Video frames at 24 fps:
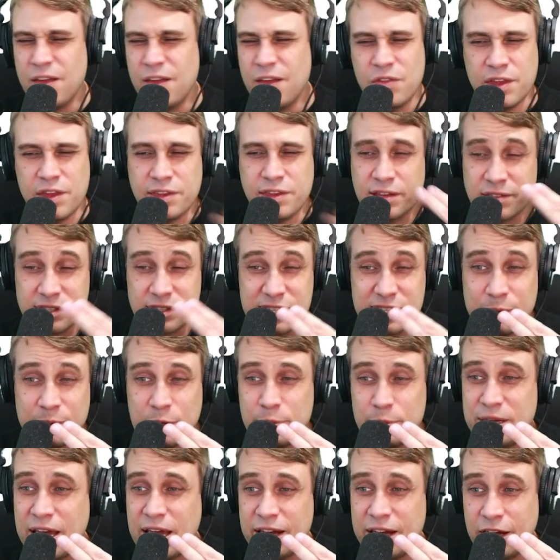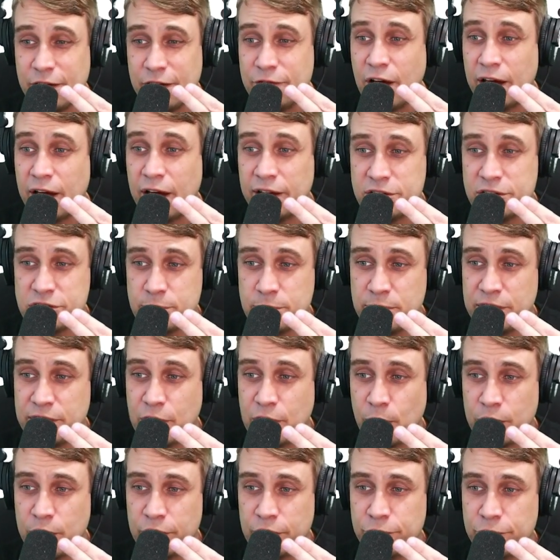There doesn't seem to be any advantage to be
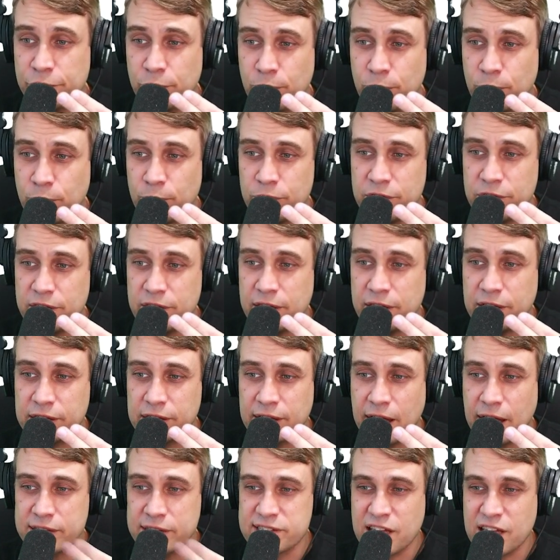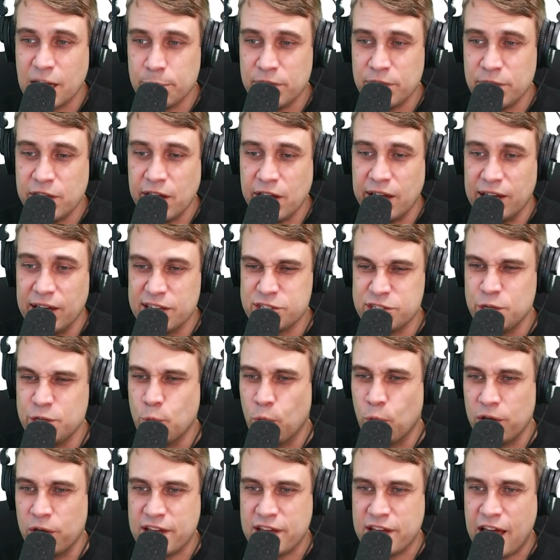going for the cloud startup here unless you
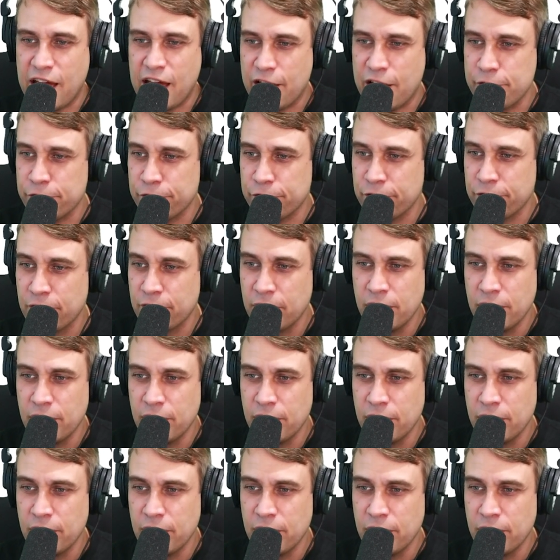wanted to have